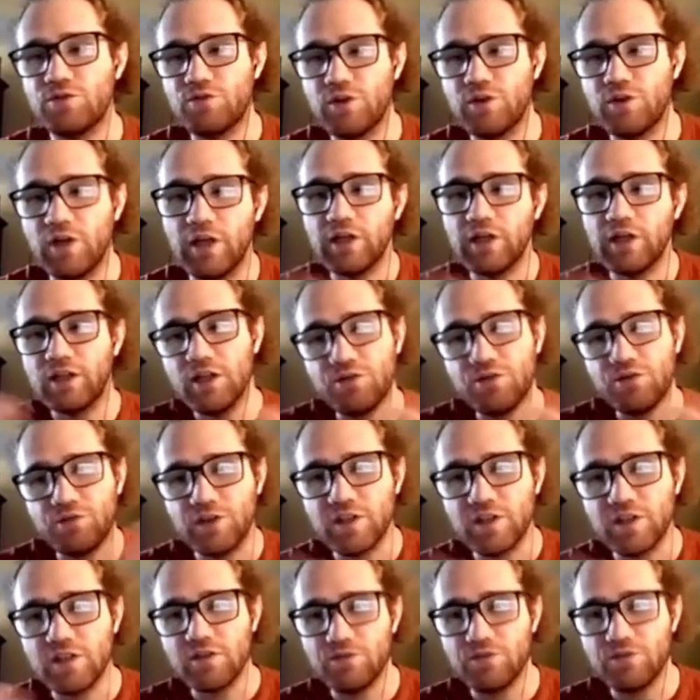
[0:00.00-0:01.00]
for like
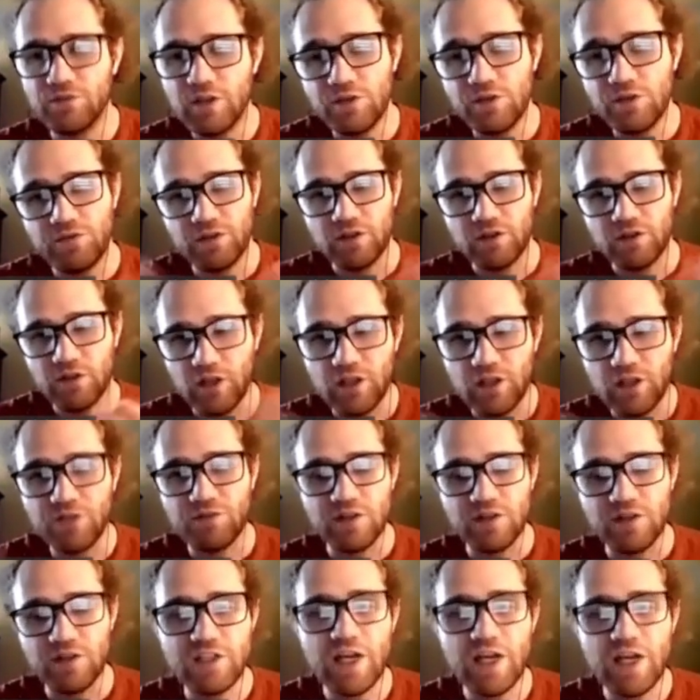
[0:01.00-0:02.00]
different different in
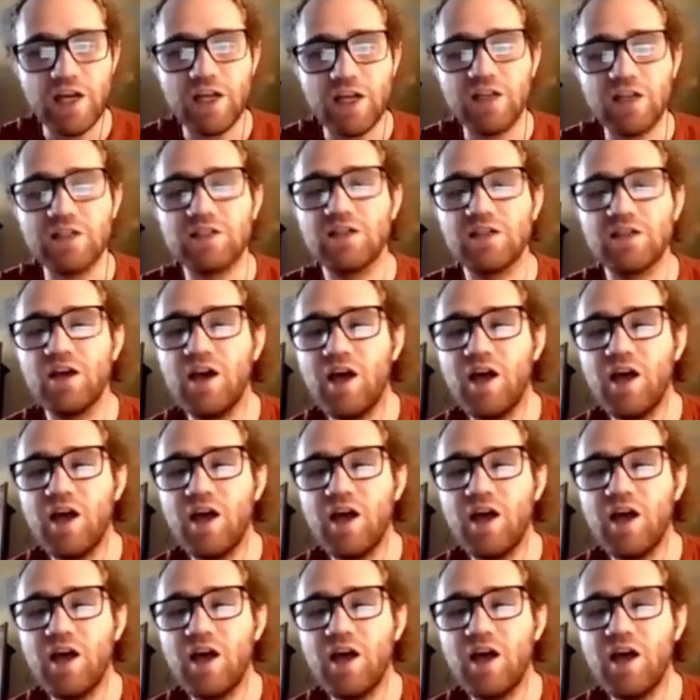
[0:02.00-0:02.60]
different settings